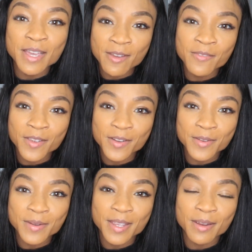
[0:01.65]
If you're
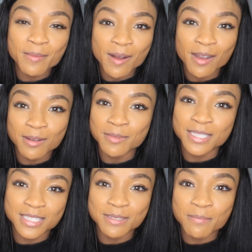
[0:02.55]
new here, welcome.
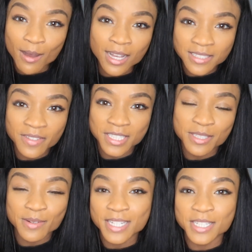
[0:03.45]
This is Boss
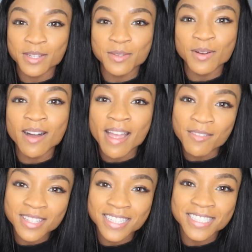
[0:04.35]
Vision, where I share with you all
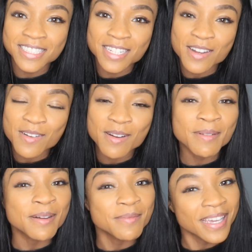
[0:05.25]
everything you need to know
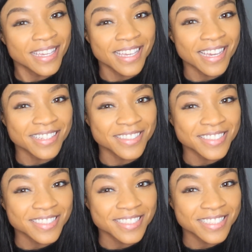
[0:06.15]
about making candles.